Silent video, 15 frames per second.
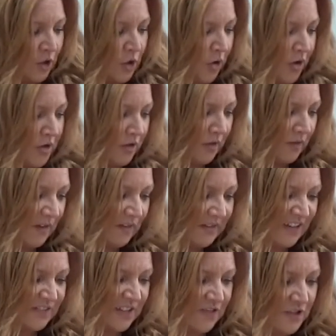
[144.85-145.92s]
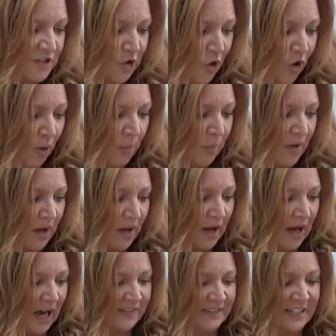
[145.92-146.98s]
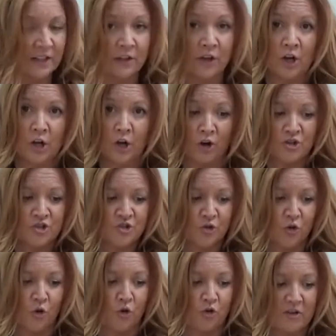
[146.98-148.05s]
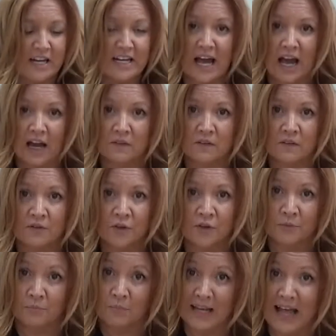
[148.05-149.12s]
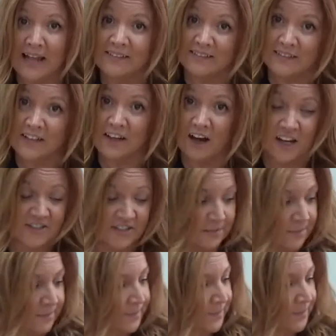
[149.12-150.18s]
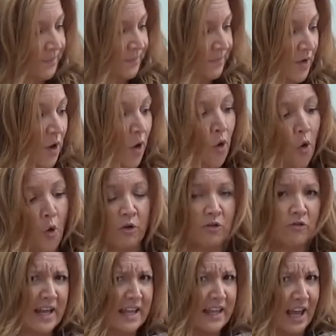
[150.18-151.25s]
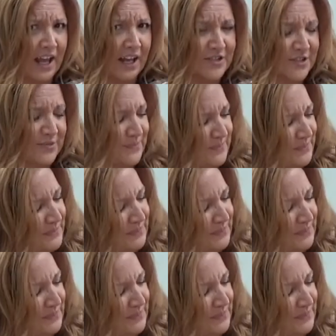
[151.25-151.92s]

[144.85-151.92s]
You can use this leftover top as a little cloche or greenhouse for some plants in the garden, or a rain gauge.